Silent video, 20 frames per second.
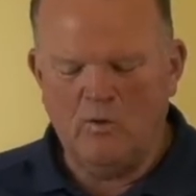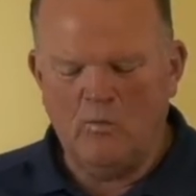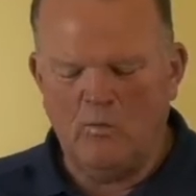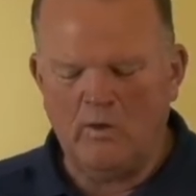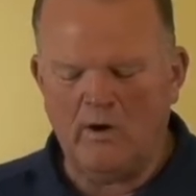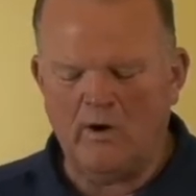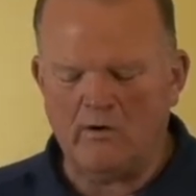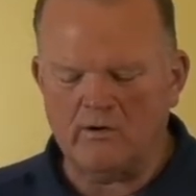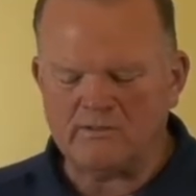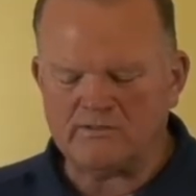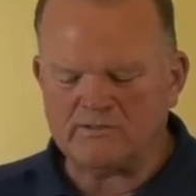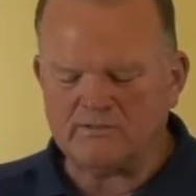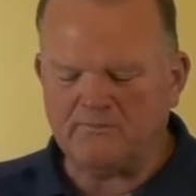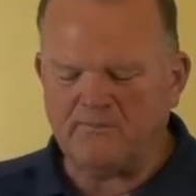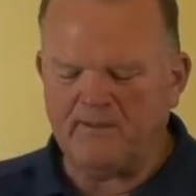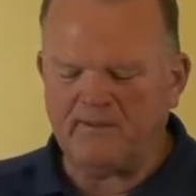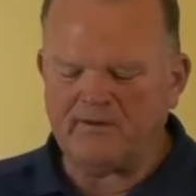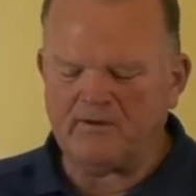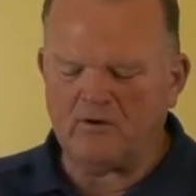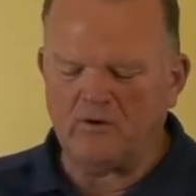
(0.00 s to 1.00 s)
We are as
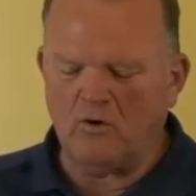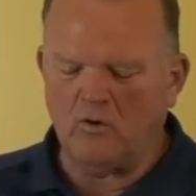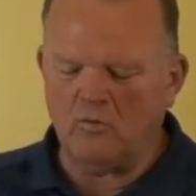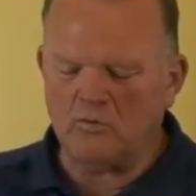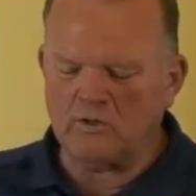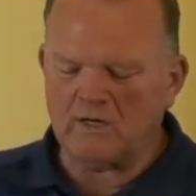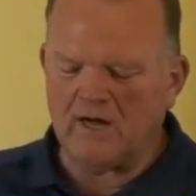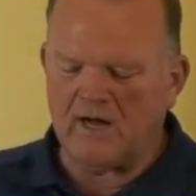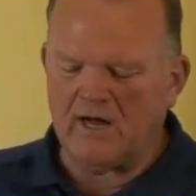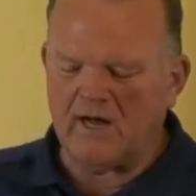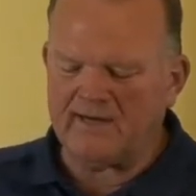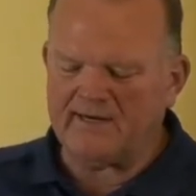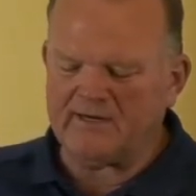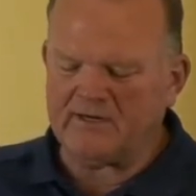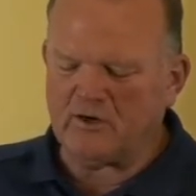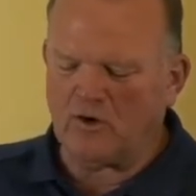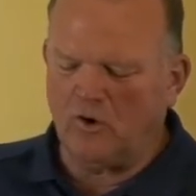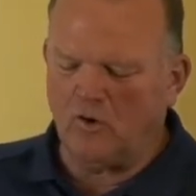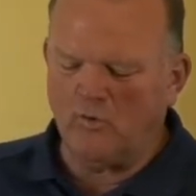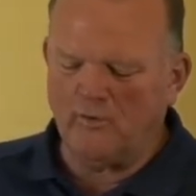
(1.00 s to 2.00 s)
dependent on God
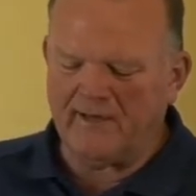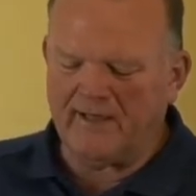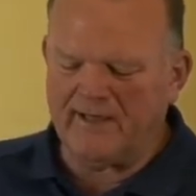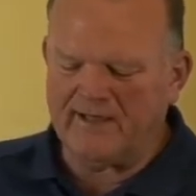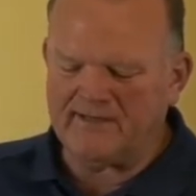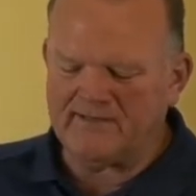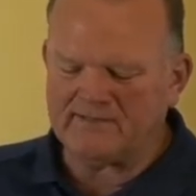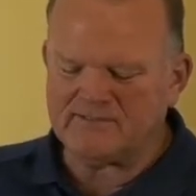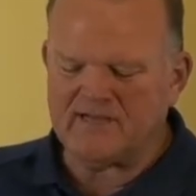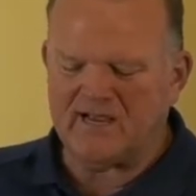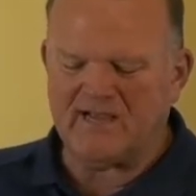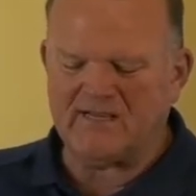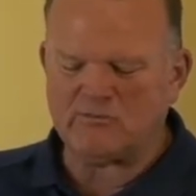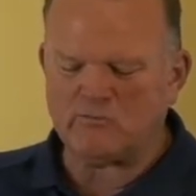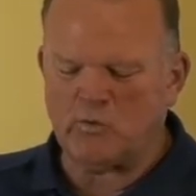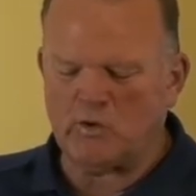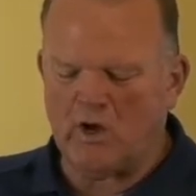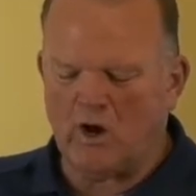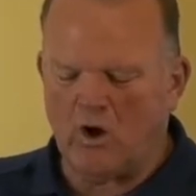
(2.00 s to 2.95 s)
in old age as we